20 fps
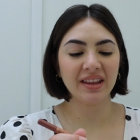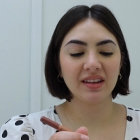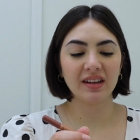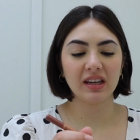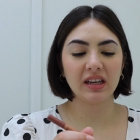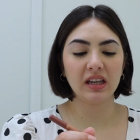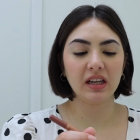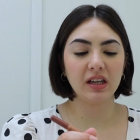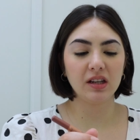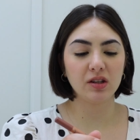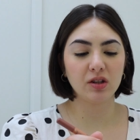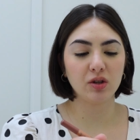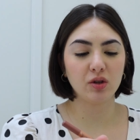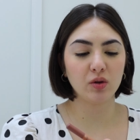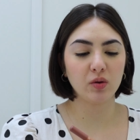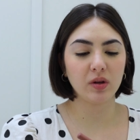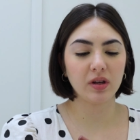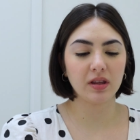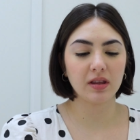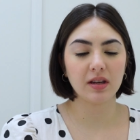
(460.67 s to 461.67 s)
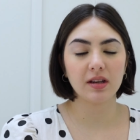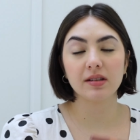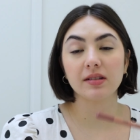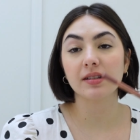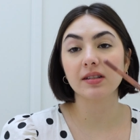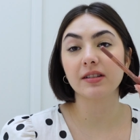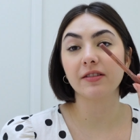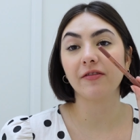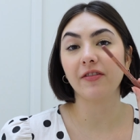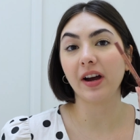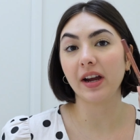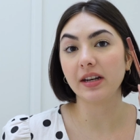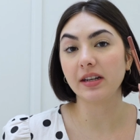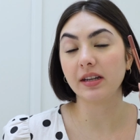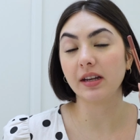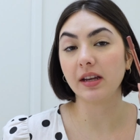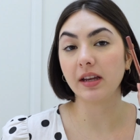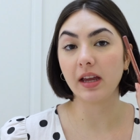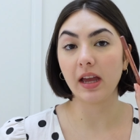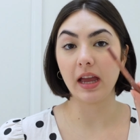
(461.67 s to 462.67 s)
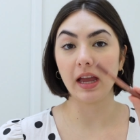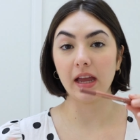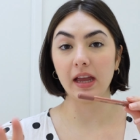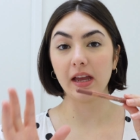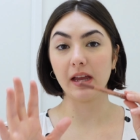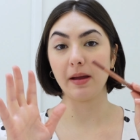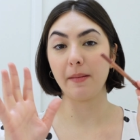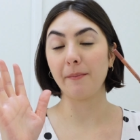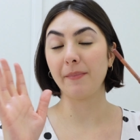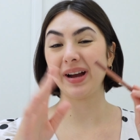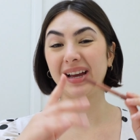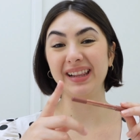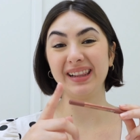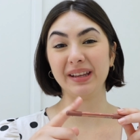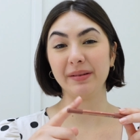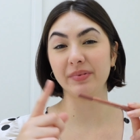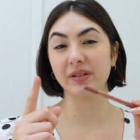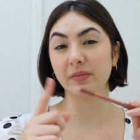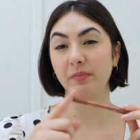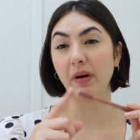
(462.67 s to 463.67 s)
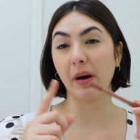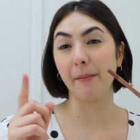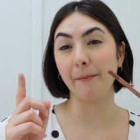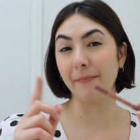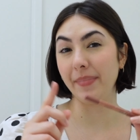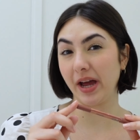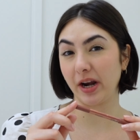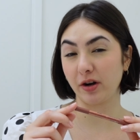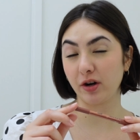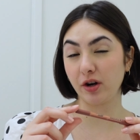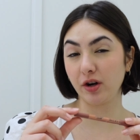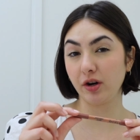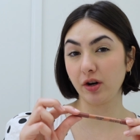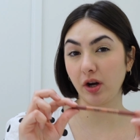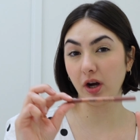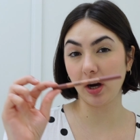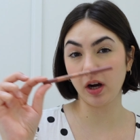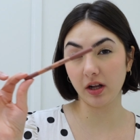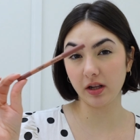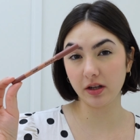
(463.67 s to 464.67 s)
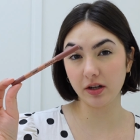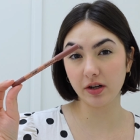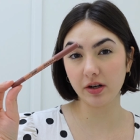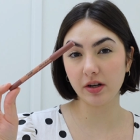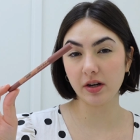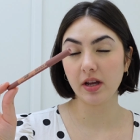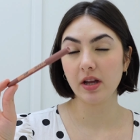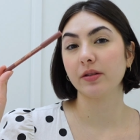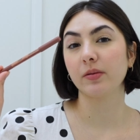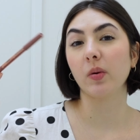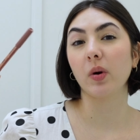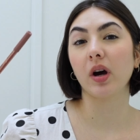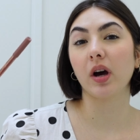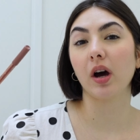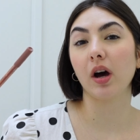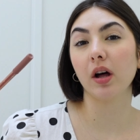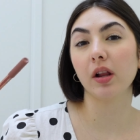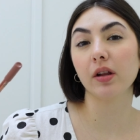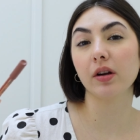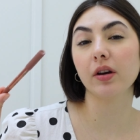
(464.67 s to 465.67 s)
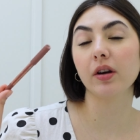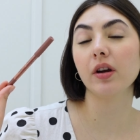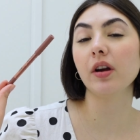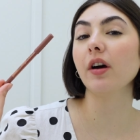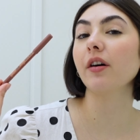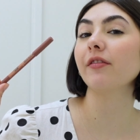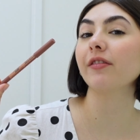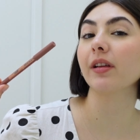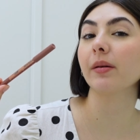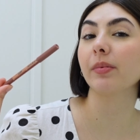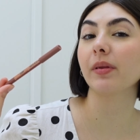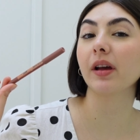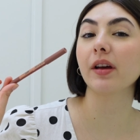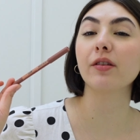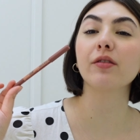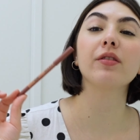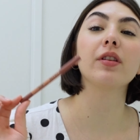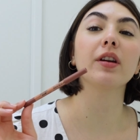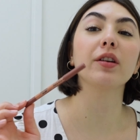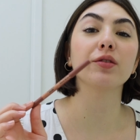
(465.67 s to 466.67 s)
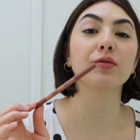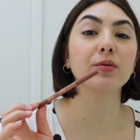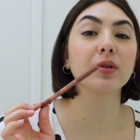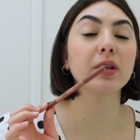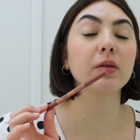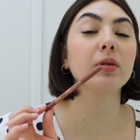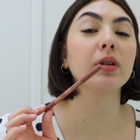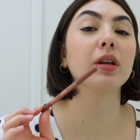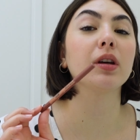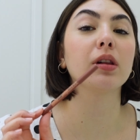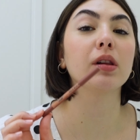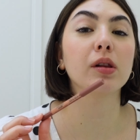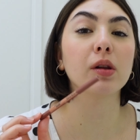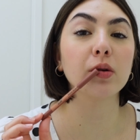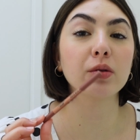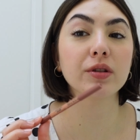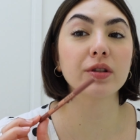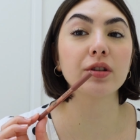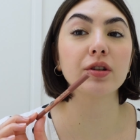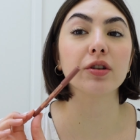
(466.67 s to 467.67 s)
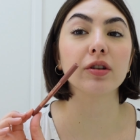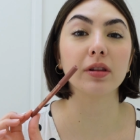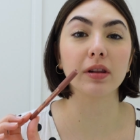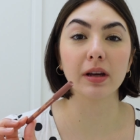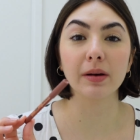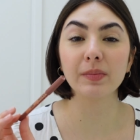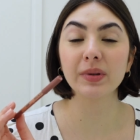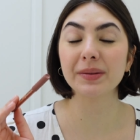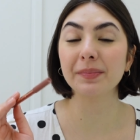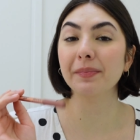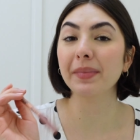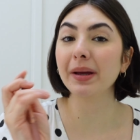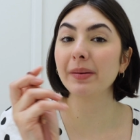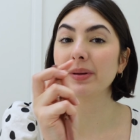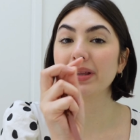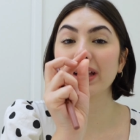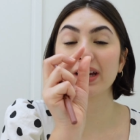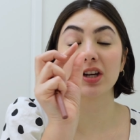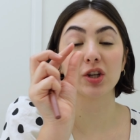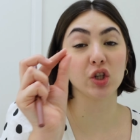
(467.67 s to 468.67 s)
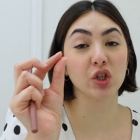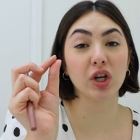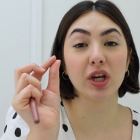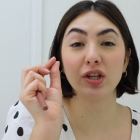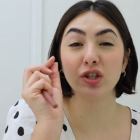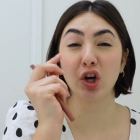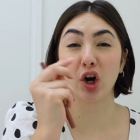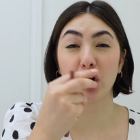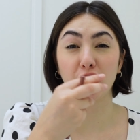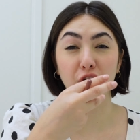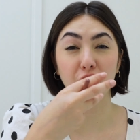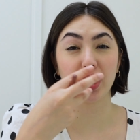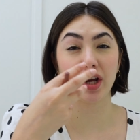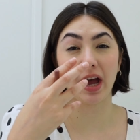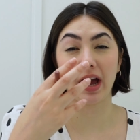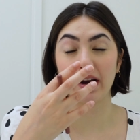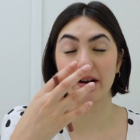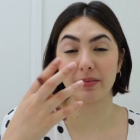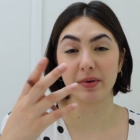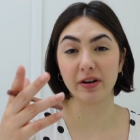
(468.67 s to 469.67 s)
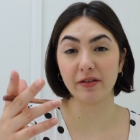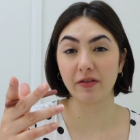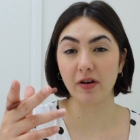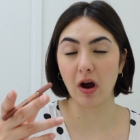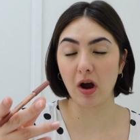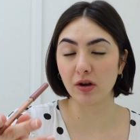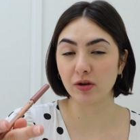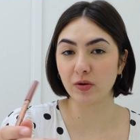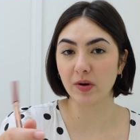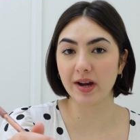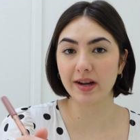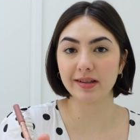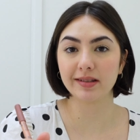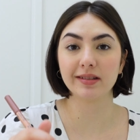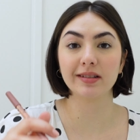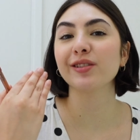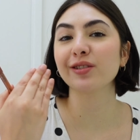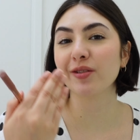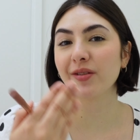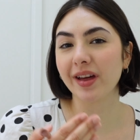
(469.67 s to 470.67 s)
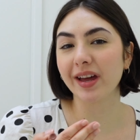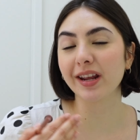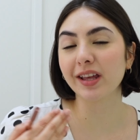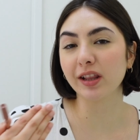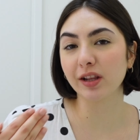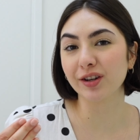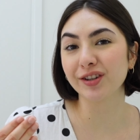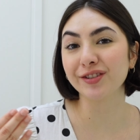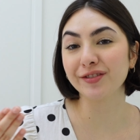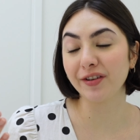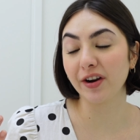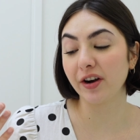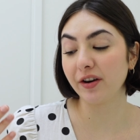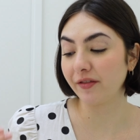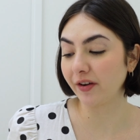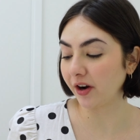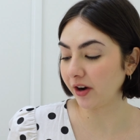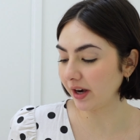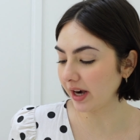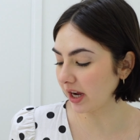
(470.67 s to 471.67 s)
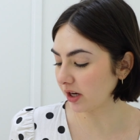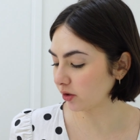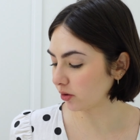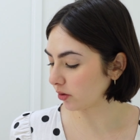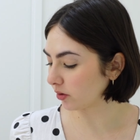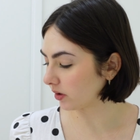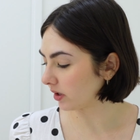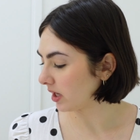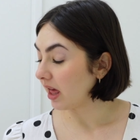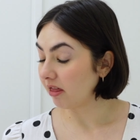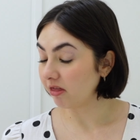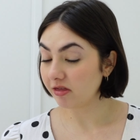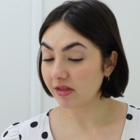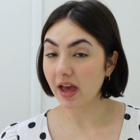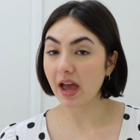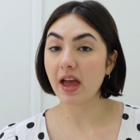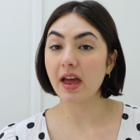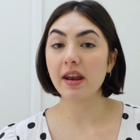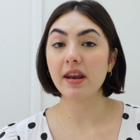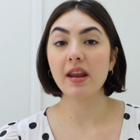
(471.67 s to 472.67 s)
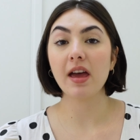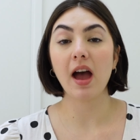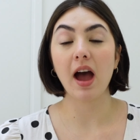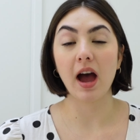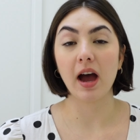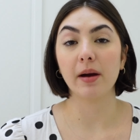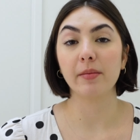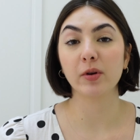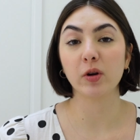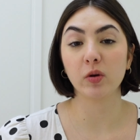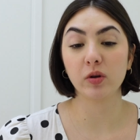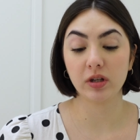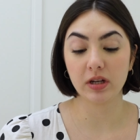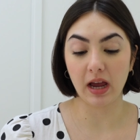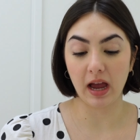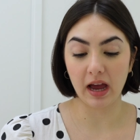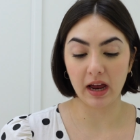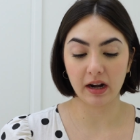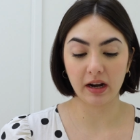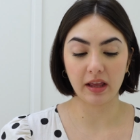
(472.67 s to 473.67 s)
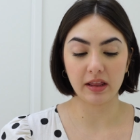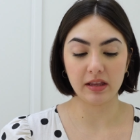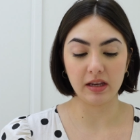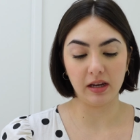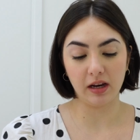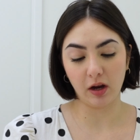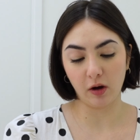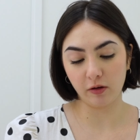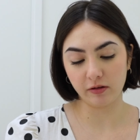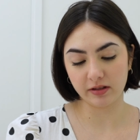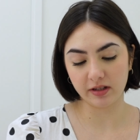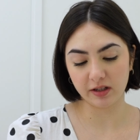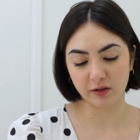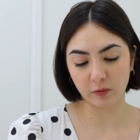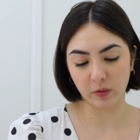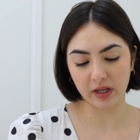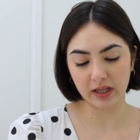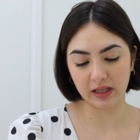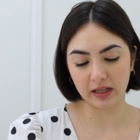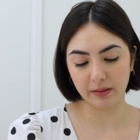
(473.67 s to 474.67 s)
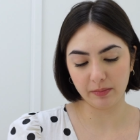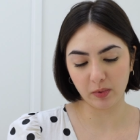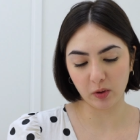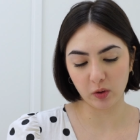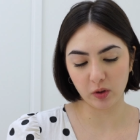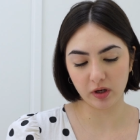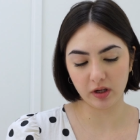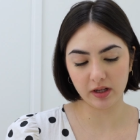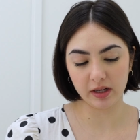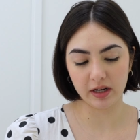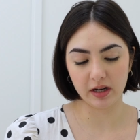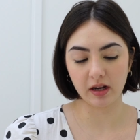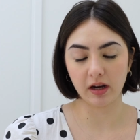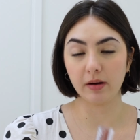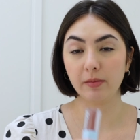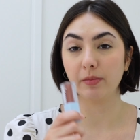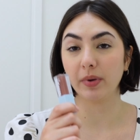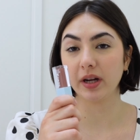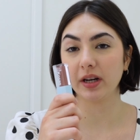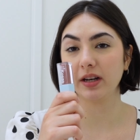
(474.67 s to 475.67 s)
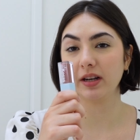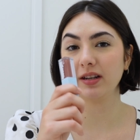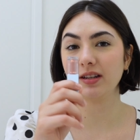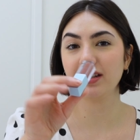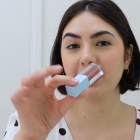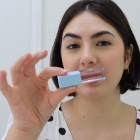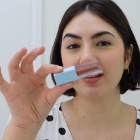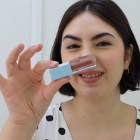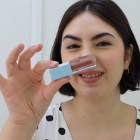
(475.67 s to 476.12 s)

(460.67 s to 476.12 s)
And the key to doing this is finding a My Lips But Better color. So a color of lip liner that is really, really close to your lips, maybe like a shade darker to add a bit of contrast so that it looks very, very natural. And then I'm going to add the Kosas Wet Lip Oil in Unbuttoned.